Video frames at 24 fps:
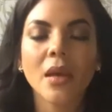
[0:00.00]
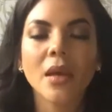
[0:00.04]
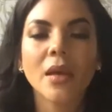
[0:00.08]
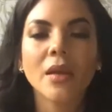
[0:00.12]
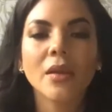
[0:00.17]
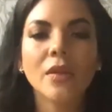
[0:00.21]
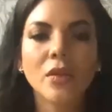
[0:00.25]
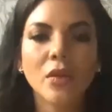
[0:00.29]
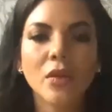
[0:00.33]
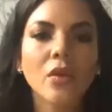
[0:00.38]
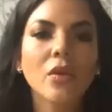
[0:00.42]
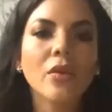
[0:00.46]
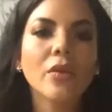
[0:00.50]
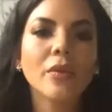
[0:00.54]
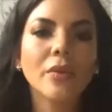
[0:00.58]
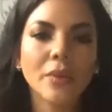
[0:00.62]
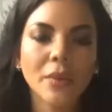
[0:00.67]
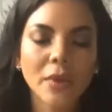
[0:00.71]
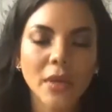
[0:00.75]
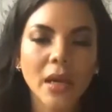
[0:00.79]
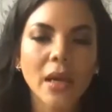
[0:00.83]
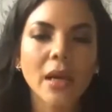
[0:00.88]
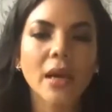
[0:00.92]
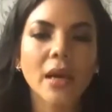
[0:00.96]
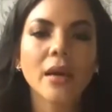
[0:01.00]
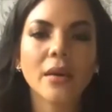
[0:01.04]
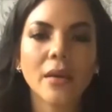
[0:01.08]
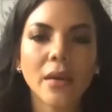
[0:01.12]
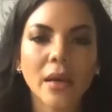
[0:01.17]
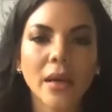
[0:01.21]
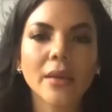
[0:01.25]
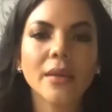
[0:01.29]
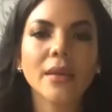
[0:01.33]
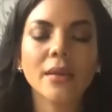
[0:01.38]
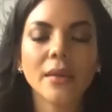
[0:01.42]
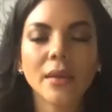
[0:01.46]
So yeah,
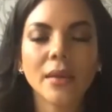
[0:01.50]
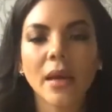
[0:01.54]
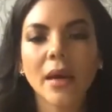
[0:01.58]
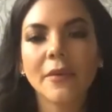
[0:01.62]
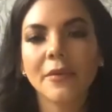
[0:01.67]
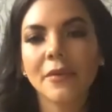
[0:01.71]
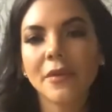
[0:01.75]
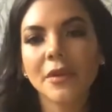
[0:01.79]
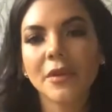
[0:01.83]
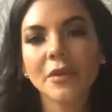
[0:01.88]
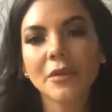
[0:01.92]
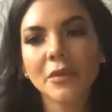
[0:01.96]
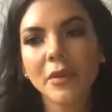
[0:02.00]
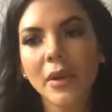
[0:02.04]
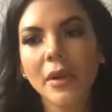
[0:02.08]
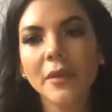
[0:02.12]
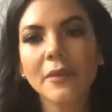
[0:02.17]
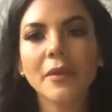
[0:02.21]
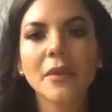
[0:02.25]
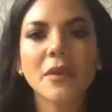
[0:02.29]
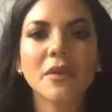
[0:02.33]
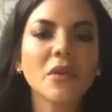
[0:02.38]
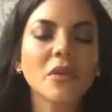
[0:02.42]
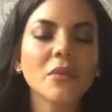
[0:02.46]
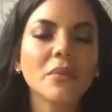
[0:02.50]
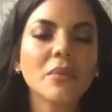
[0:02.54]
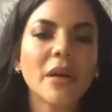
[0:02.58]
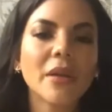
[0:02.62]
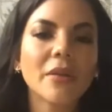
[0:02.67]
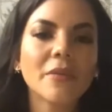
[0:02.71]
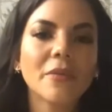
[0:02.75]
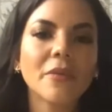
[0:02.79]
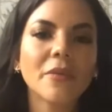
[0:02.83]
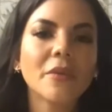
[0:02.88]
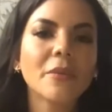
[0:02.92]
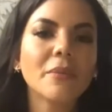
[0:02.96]
after 12 is good,
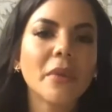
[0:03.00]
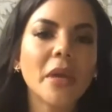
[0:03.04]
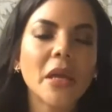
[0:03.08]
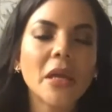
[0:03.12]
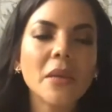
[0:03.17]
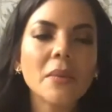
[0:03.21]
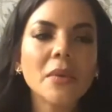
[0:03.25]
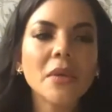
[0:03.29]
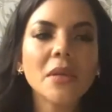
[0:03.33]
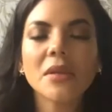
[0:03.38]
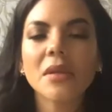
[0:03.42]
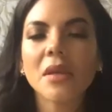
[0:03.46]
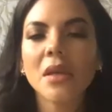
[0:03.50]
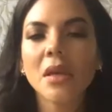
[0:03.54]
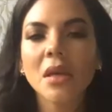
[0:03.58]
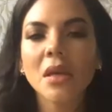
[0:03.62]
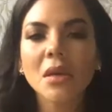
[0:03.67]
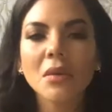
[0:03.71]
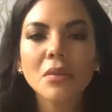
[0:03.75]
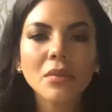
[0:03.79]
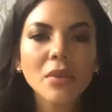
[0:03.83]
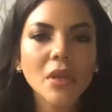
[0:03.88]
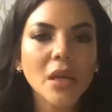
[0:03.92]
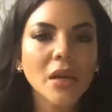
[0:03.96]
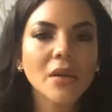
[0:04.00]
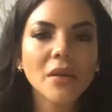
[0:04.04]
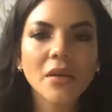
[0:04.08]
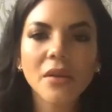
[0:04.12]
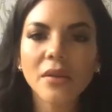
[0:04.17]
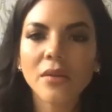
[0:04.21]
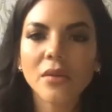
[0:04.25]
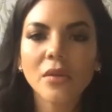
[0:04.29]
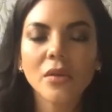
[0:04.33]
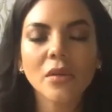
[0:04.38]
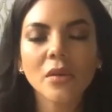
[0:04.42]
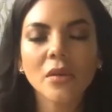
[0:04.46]
but for babies there is
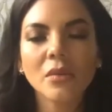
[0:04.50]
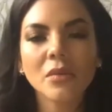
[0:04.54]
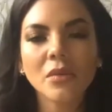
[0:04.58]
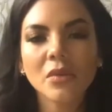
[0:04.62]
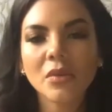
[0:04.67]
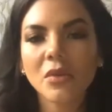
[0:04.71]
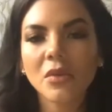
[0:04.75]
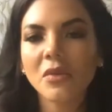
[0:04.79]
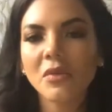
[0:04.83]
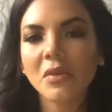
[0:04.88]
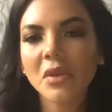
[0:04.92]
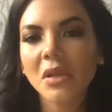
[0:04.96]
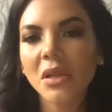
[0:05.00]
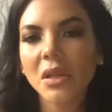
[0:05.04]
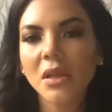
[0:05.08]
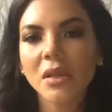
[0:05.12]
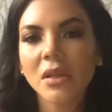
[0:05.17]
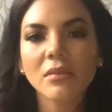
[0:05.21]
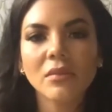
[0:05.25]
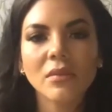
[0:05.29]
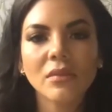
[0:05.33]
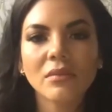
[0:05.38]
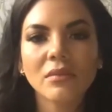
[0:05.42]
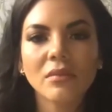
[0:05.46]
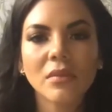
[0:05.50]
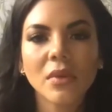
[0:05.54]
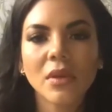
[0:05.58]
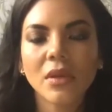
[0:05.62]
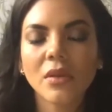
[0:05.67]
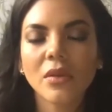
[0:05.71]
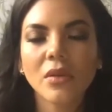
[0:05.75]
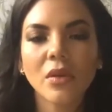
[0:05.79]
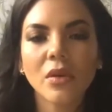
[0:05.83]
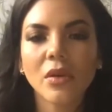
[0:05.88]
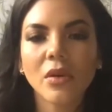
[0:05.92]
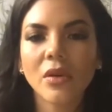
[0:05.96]
no really
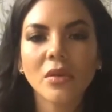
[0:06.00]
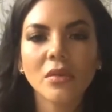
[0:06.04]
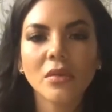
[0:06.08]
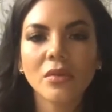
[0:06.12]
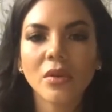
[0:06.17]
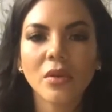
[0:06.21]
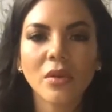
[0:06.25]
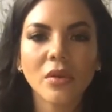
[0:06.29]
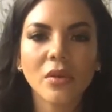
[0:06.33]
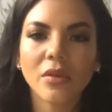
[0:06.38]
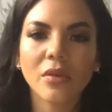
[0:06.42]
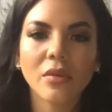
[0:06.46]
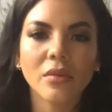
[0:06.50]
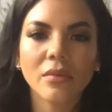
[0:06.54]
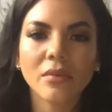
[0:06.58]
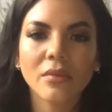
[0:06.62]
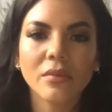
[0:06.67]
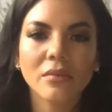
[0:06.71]
no